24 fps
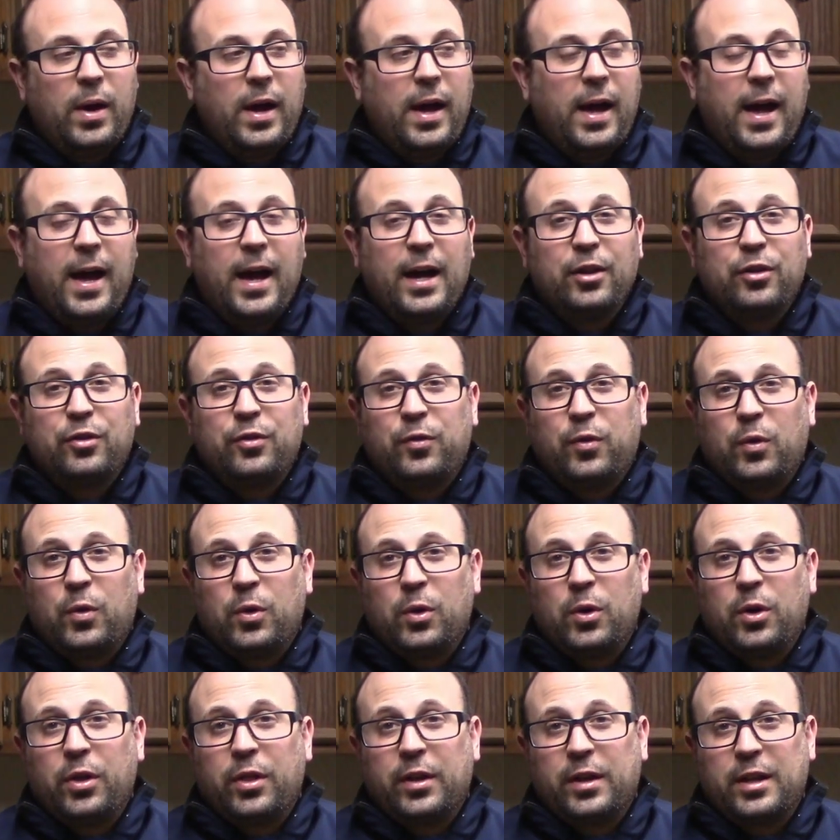as
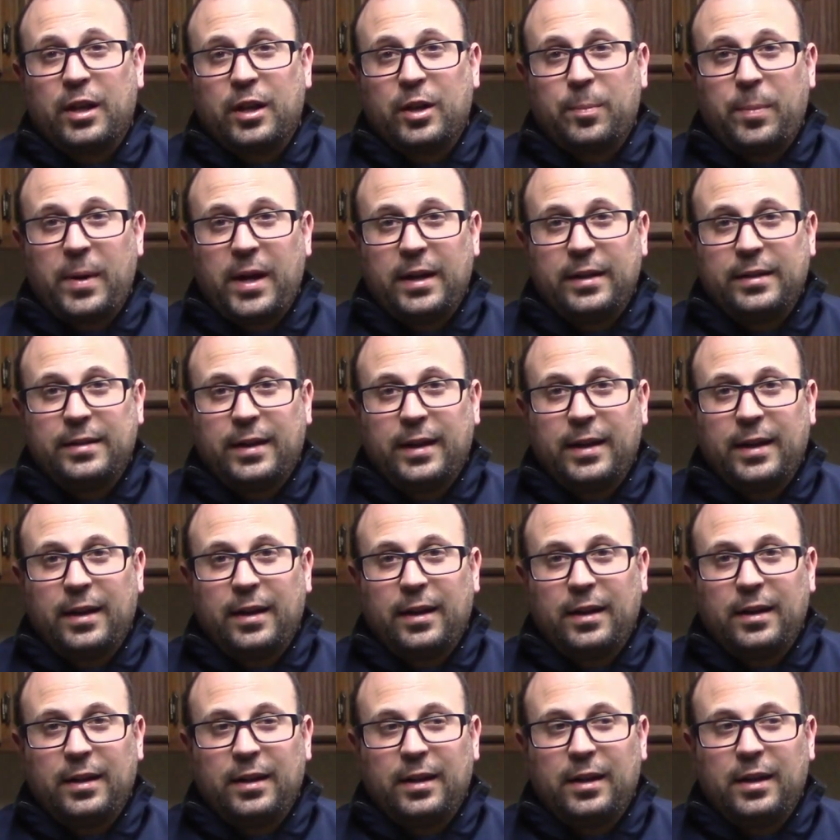for the clickbait
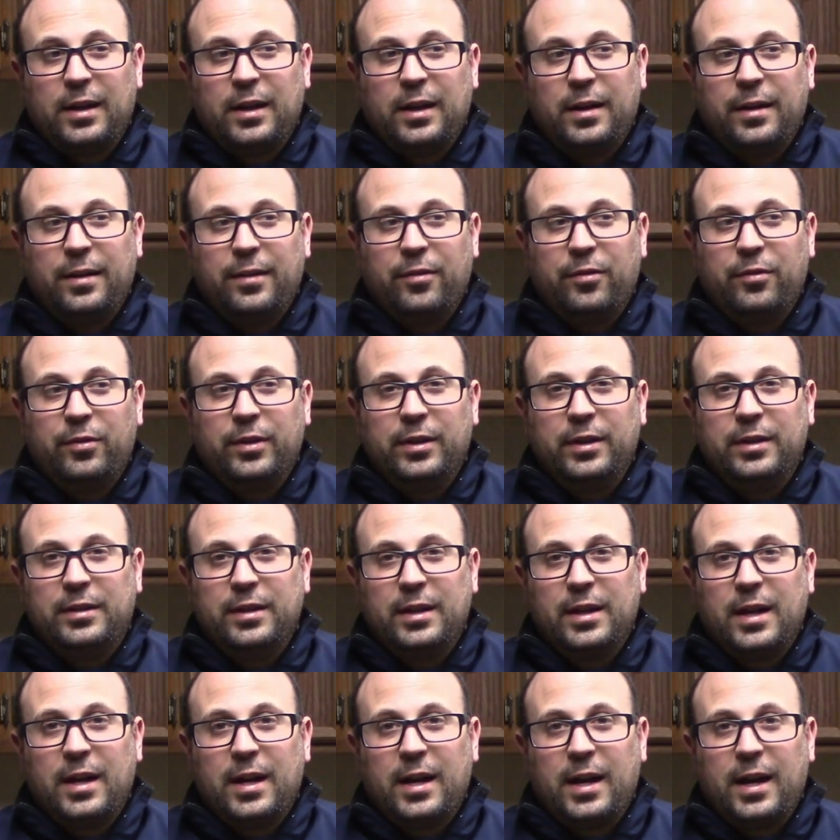title of, did
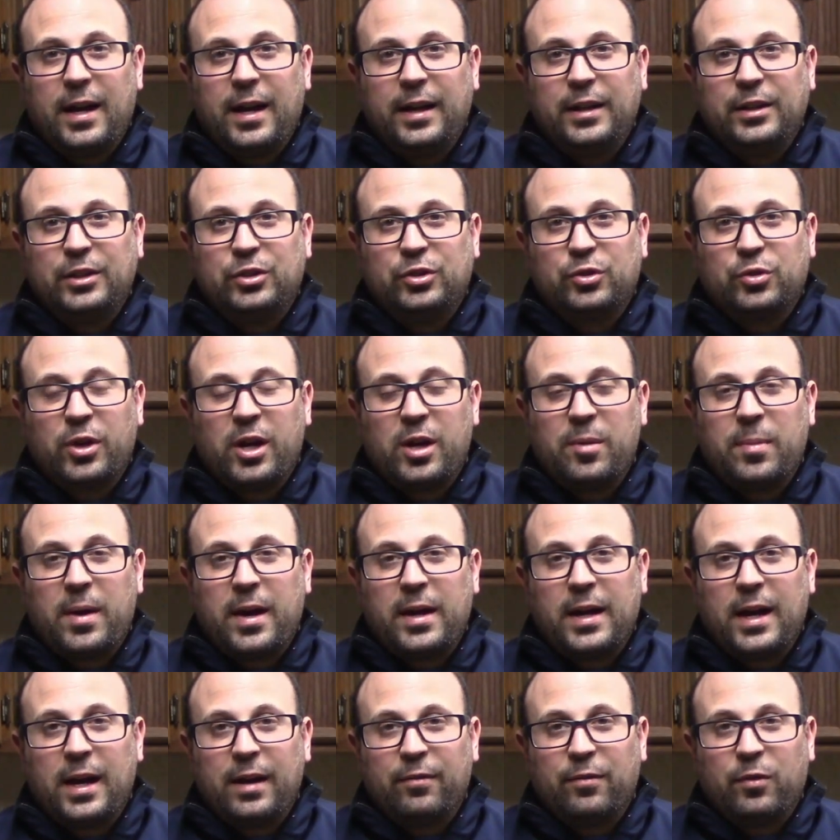I trade my
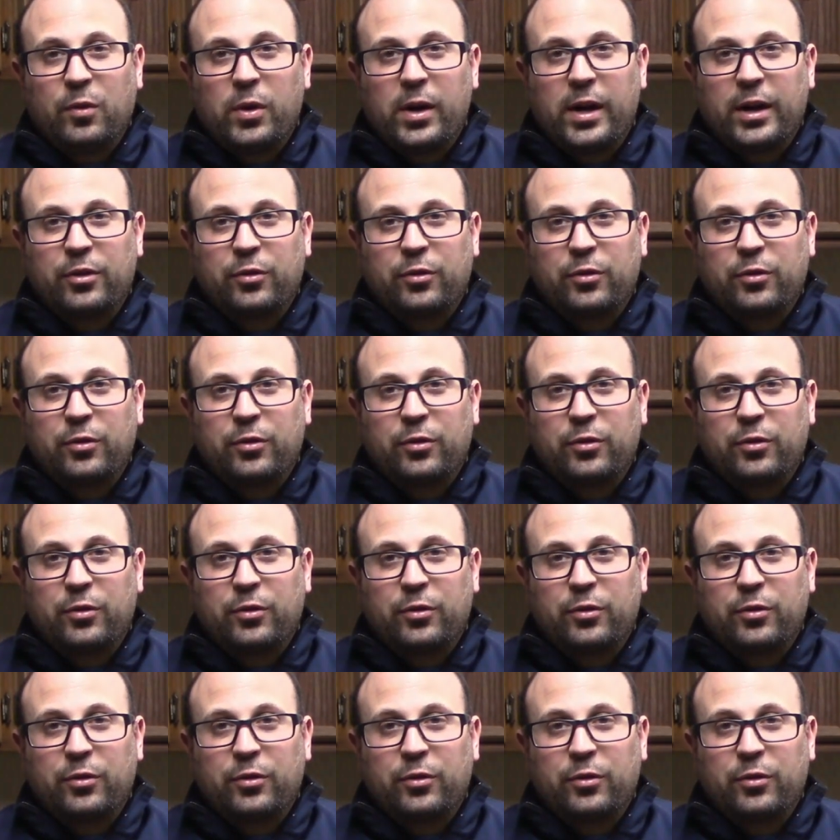9.4X